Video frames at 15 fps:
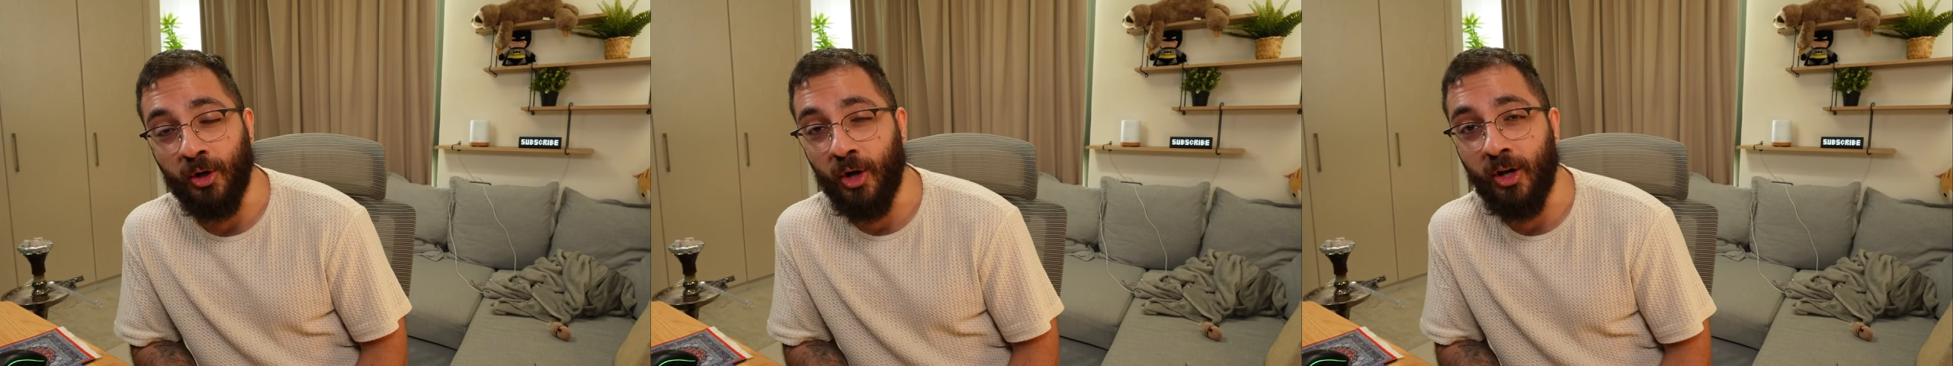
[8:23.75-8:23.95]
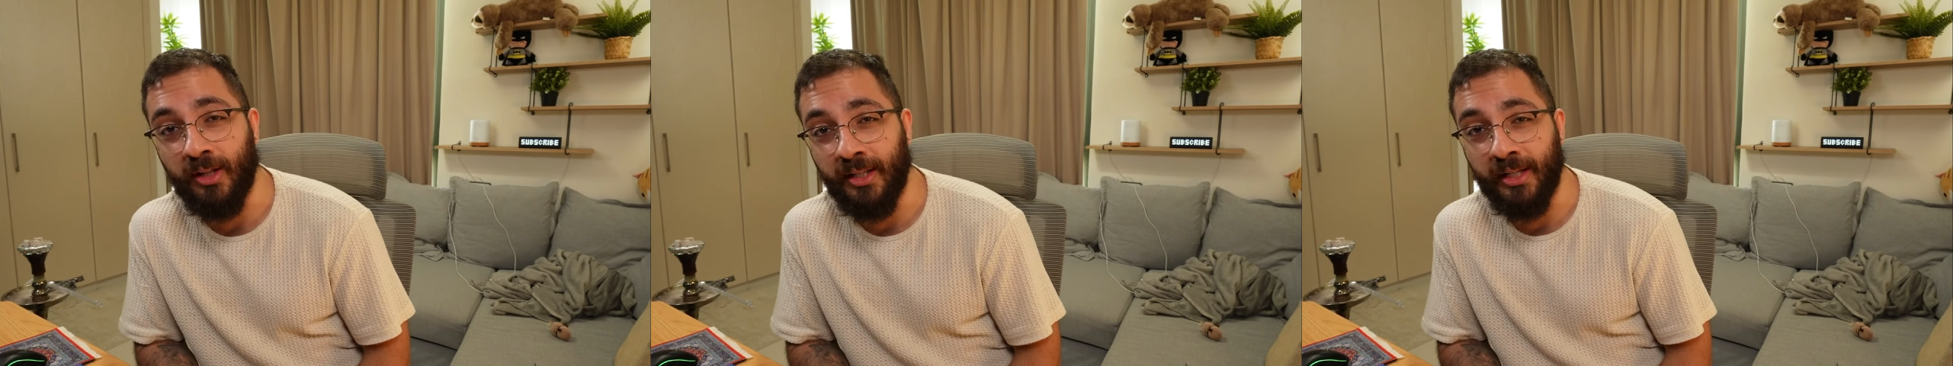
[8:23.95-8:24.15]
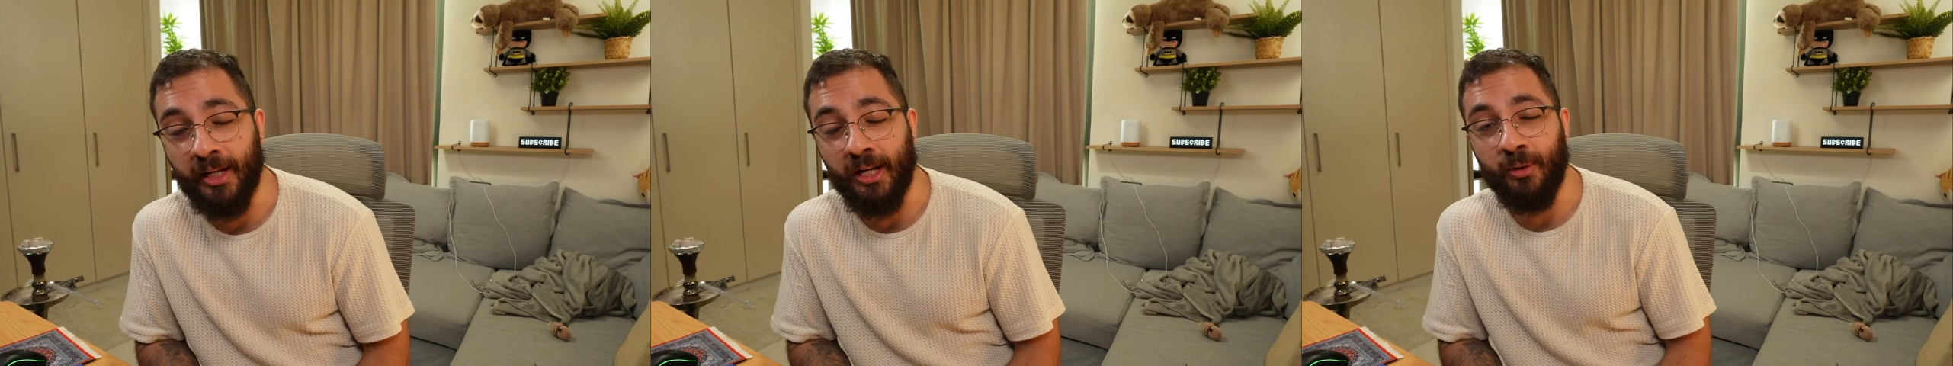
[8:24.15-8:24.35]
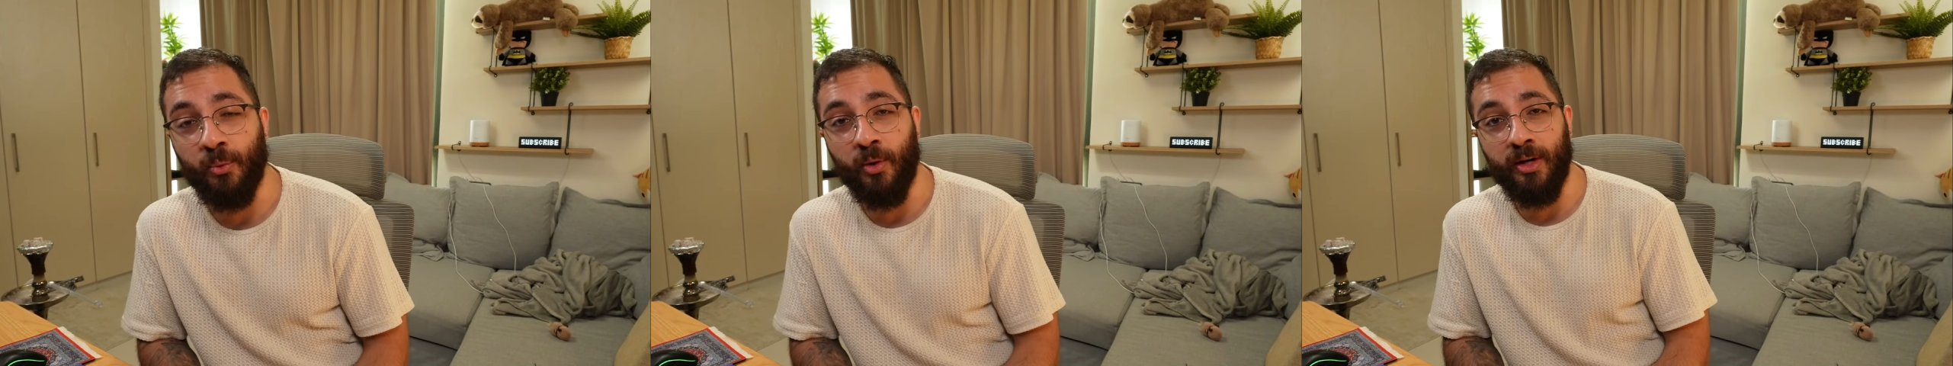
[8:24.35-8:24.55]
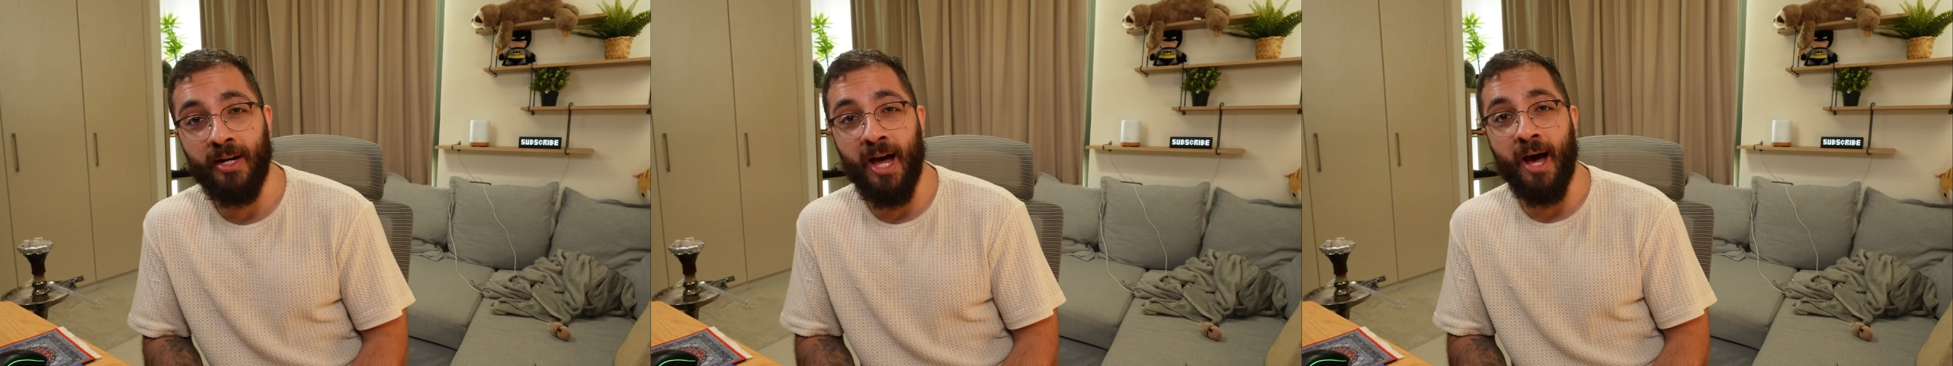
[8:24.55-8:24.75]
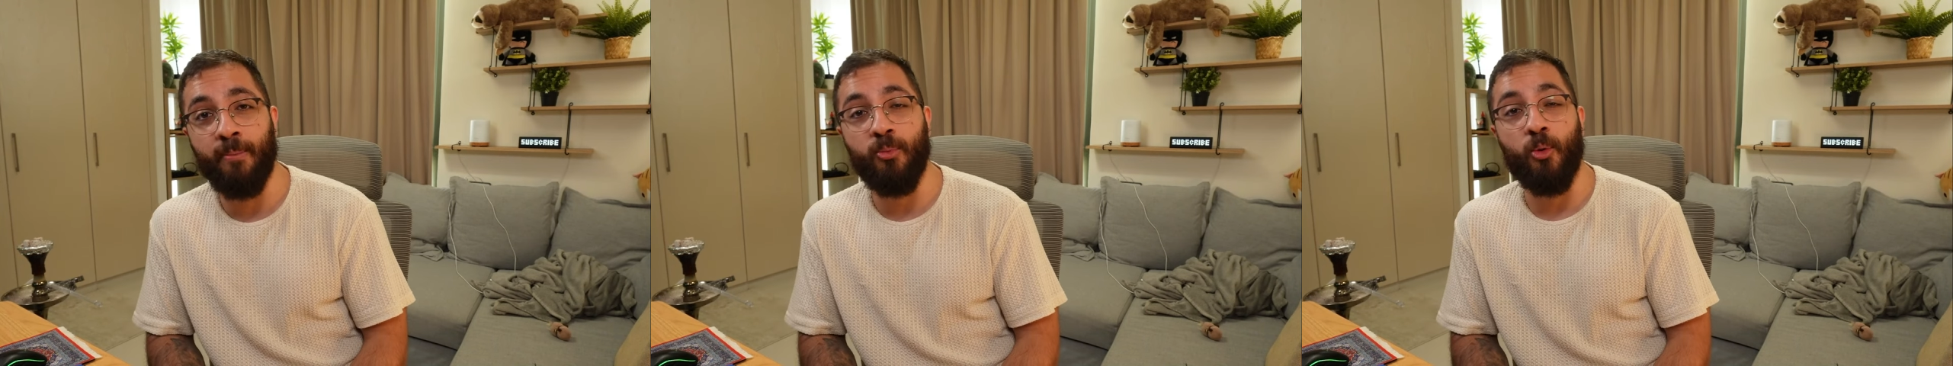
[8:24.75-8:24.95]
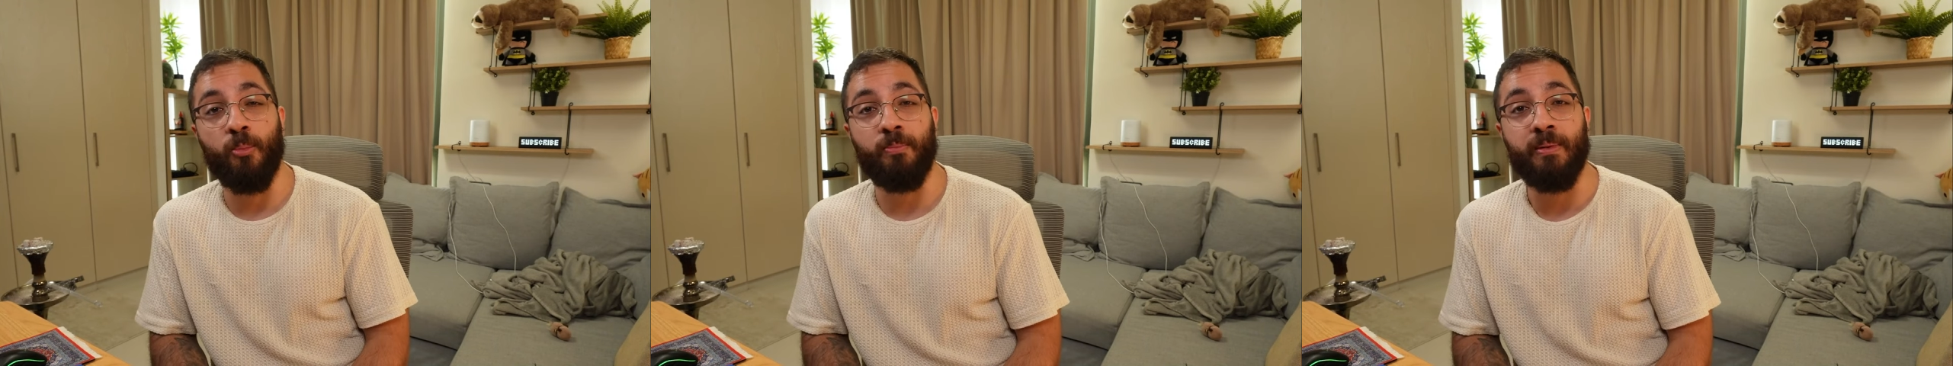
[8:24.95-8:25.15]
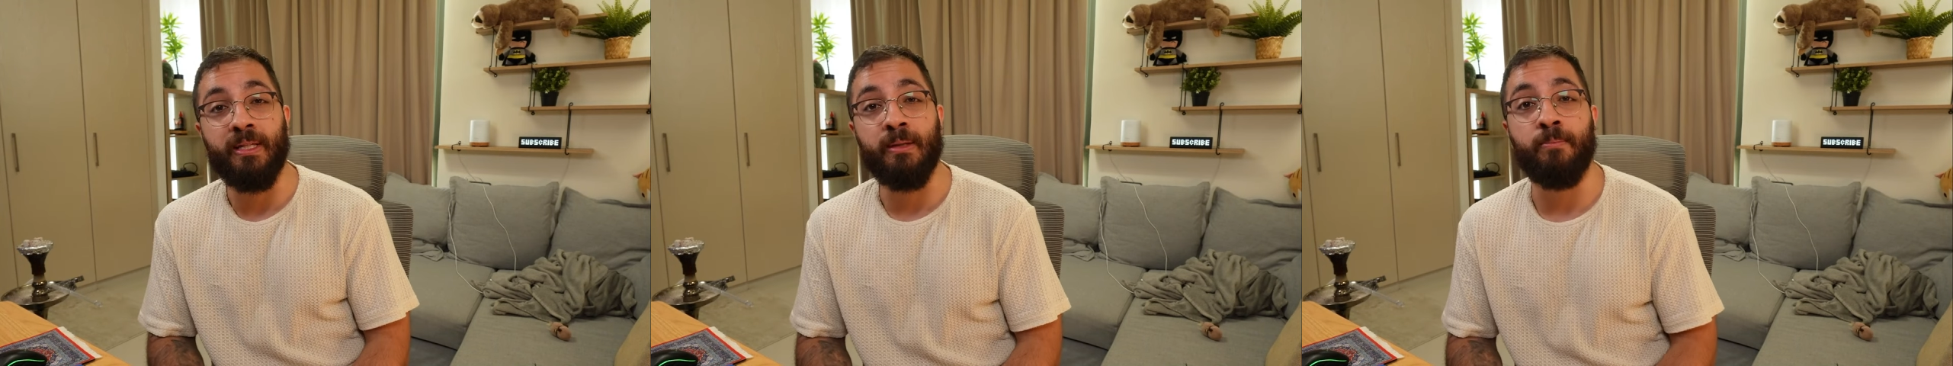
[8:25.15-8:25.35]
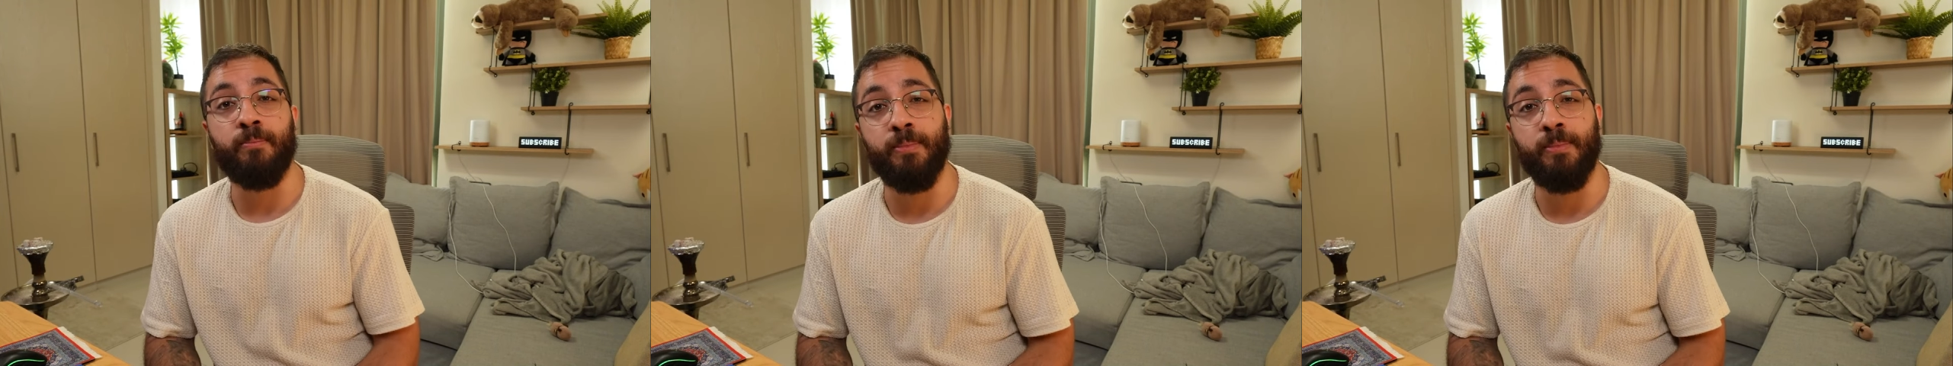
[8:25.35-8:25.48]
not letting anyone nap or be in